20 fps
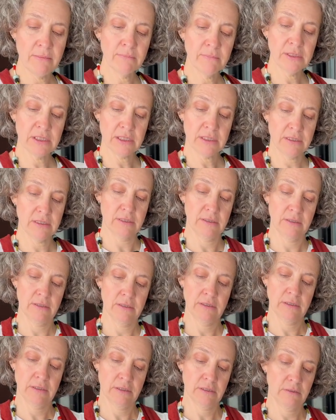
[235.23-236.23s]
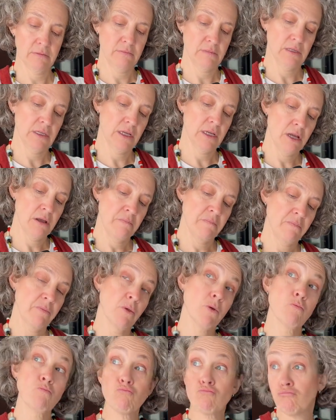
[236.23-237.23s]
If you have lobster, obviously it's going to be
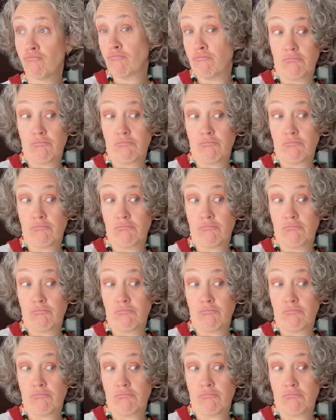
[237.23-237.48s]
better.